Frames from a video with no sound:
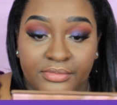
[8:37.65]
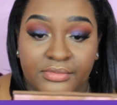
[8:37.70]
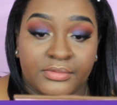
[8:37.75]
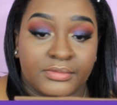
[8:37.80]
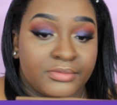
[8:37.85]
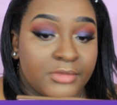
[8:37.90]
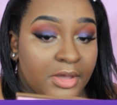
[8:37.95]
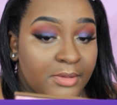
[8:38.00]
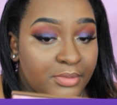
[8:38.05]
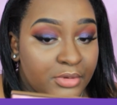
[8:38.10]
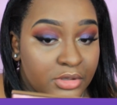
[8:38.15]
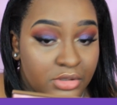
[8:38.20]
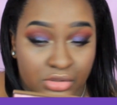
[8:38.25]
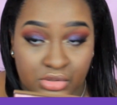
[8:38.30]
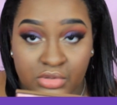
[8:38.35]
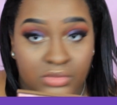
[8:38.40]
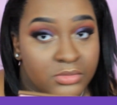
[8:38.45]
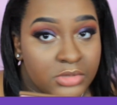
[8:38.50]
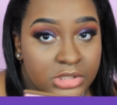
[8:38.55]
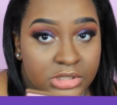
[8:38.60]
I'm not putting
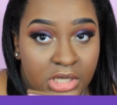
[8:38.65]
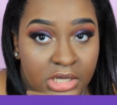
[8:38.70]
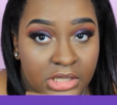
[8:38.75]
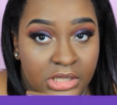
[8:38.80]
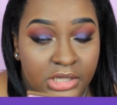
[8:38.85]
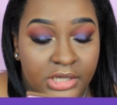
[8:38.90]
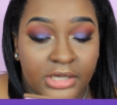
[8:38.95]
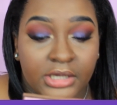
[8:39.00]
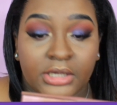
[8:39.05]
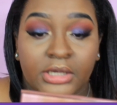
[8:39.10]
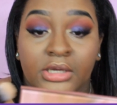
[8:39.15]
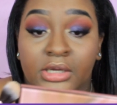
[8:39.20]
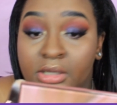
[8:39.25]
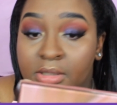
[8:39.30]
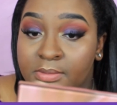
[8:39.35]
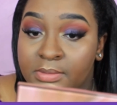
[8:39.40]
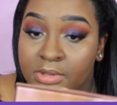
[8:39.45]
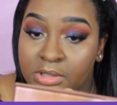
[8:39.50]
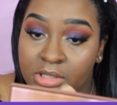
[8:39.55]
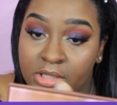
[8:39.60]
too much highlight,
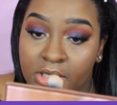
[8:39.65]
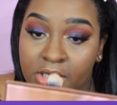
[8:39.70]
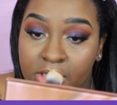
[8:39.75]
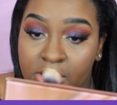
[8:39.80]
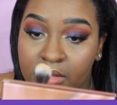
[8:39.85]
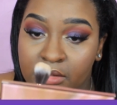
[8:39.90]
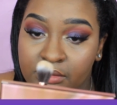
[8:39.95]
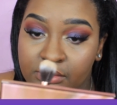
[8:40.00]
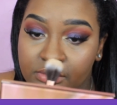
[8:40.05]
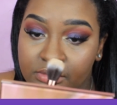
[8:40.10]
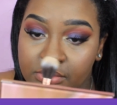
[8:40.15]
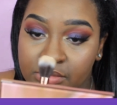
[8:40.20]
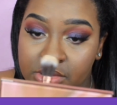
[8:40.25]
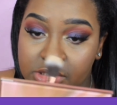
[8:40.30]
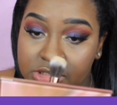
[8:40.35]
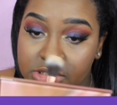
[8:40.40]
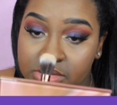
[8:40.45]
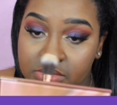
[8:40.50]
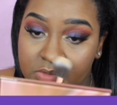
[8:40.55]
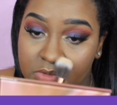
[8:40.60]
but like, you
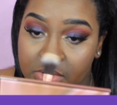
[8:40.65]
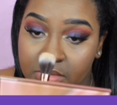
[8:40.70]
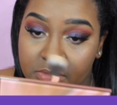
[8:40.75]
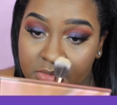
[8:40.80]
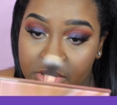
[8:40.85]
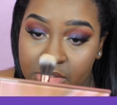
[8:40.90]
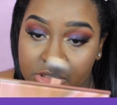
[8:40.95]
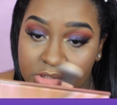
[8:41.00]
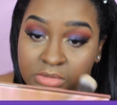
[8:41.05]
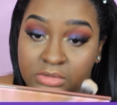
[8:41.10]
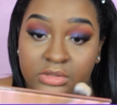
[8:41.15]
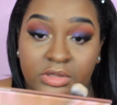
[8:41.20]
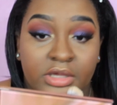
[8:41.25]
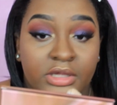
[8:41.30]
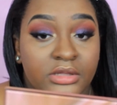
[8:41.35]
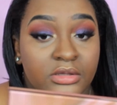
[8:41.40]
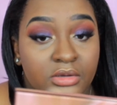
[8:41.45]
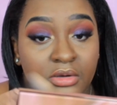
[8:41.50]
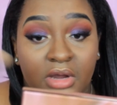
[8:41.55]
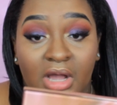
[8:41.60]
just want to make sure that
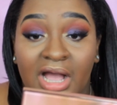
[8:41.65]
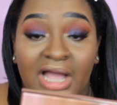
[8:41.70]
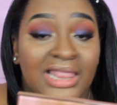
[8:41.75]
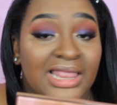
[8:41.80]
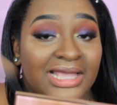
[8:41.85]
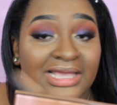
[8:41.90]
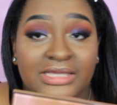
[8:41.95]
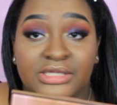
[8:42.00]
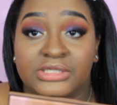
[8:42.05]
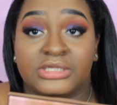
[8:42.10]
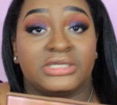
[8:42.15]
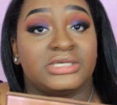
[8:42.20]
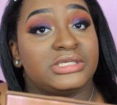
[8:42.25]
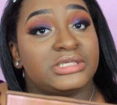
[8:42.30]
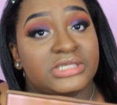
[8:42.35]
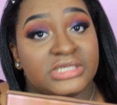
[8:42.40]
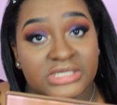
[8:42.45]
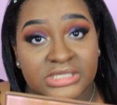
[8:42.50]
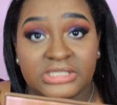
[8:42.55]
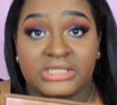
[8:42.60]
your highlight is
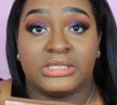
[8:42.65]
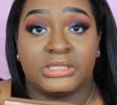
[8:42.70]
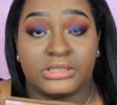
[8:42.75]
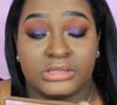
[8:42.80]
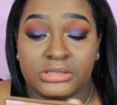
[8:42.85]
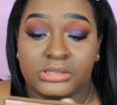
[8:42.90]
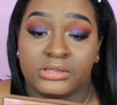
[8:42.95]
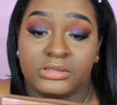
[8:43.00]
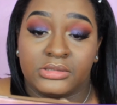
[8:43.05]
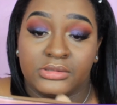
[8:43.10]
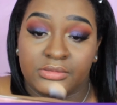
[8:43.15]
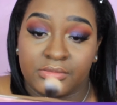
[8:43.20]
existent.